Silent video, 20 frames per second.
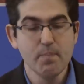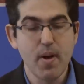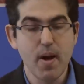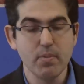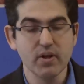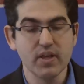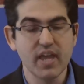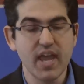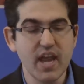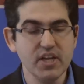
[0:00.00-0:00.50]

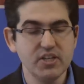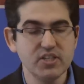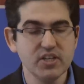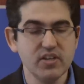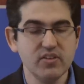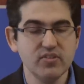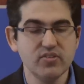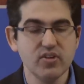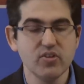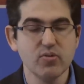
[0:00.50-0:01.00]

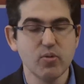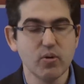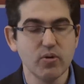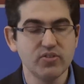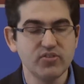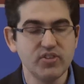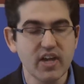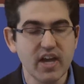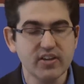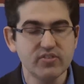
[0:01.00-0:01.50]
publications. Nor
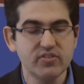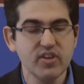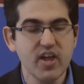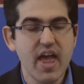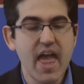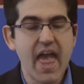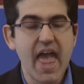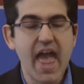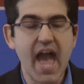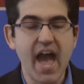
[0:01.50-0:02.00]
six,
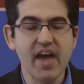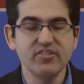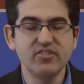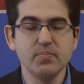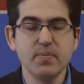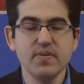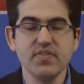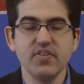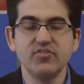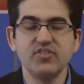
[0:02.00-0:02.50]
has it
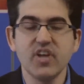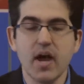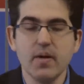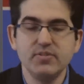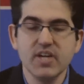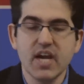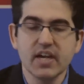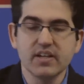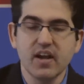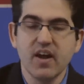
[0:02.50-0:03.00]
been the
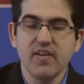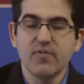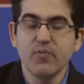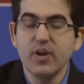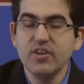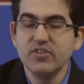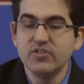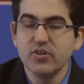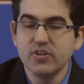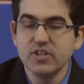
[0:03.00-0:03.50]
subject of
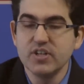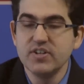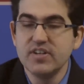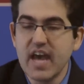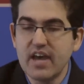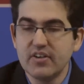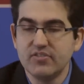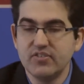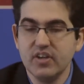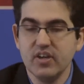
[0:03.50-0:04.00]
research and
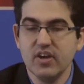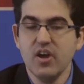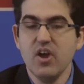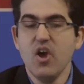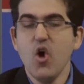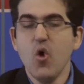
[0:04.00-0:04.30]
testing.